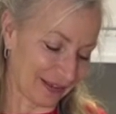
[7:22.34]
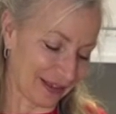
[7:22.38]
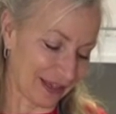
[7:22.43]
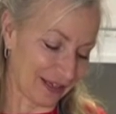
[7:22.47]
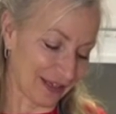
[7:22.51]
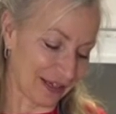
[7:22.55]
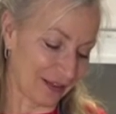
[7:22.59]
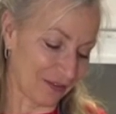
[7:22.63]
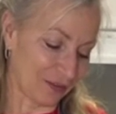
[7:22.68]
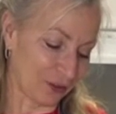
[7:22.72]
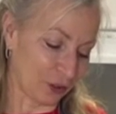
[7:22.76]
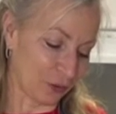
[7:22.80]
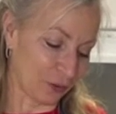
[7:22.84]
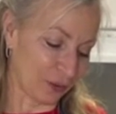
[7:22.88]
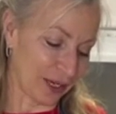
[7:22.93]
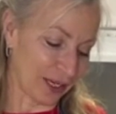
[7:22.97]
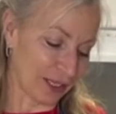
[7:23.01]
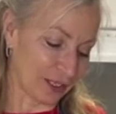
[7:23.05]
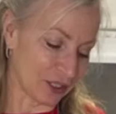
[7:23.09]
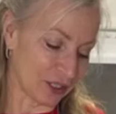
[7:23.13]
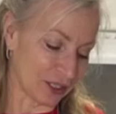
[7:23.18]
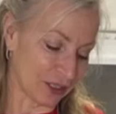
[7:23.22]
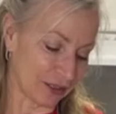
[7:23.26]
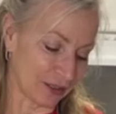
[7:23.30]
Another
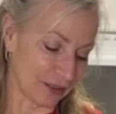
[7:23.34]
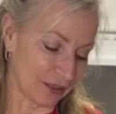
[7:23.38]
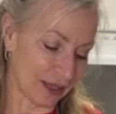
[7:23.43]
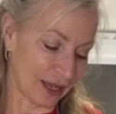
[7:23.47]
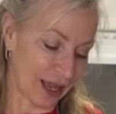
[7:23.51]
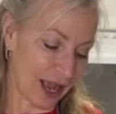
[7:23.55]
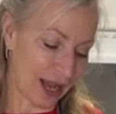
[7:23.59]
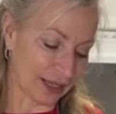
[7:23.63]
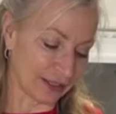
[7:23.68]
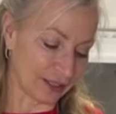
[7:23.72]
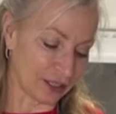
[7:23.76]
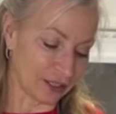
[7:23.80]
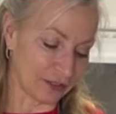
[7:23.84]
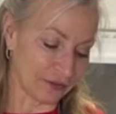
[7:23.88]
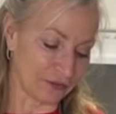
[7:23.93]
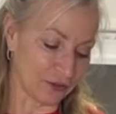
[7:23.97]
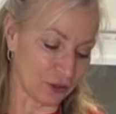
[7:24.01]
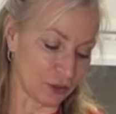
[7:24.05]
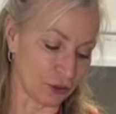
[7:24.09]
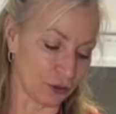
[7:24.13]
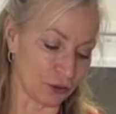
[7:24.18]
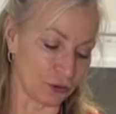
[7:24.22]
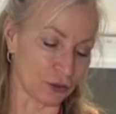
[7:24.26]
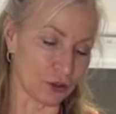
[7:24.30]
great additive
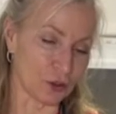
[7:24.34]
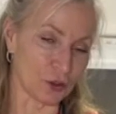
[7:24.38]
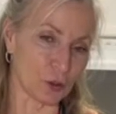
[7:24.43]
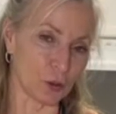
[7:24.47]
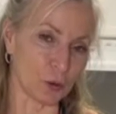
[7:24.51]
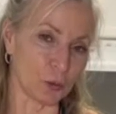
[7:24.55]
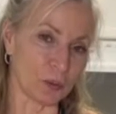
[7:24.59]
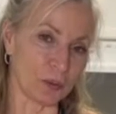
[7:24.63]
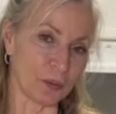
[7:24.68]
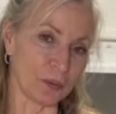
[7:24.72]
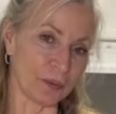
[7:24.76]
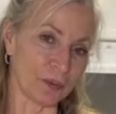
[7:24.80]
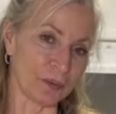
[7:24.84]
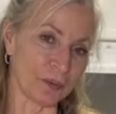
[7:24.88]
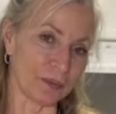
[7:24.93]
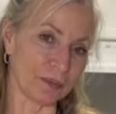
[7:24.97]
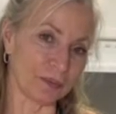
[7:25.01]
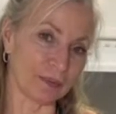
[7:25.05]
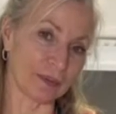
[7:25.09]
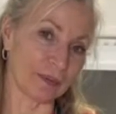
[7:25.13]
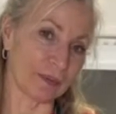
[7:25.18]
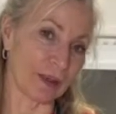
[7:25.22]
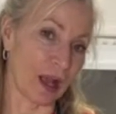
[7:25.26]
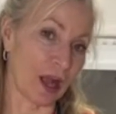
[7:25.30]
to your soup.
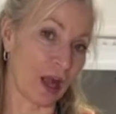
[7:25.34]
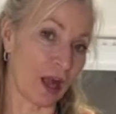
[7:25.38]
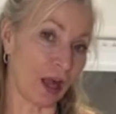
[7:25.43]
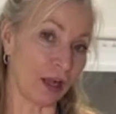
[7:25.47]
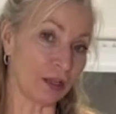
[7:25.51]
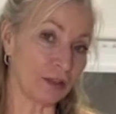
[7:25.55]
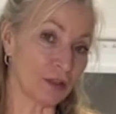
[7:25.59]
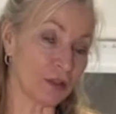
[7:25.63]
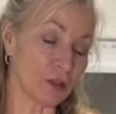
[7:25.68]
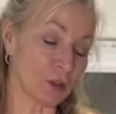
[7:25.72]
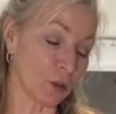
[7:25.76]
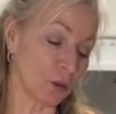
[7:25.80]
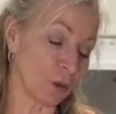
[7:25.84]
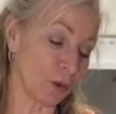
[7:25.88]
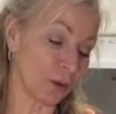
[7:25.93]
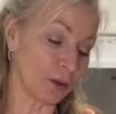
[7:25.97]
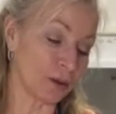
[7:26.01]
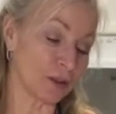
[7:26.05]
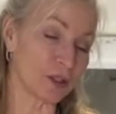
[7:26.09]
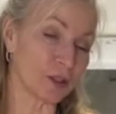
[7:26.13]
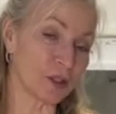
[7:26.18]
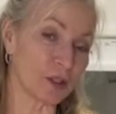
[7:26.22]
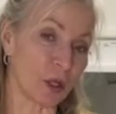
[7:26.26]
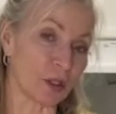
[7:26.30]
Also,
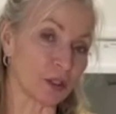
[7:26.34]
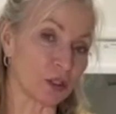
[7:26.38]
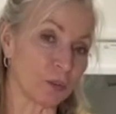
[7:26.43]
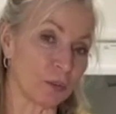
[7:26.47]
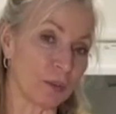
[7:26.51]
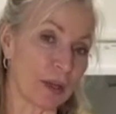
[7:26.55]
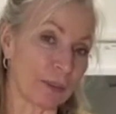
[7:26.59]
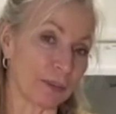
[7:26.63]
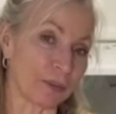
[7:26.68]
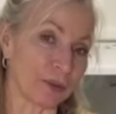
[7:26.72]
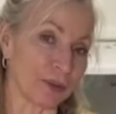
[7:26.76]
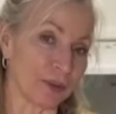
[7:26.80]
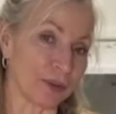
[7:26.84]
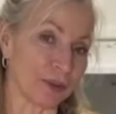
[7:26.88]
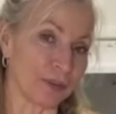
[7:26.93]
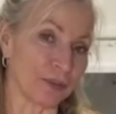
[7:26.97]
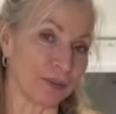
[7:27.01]
salt and pepper.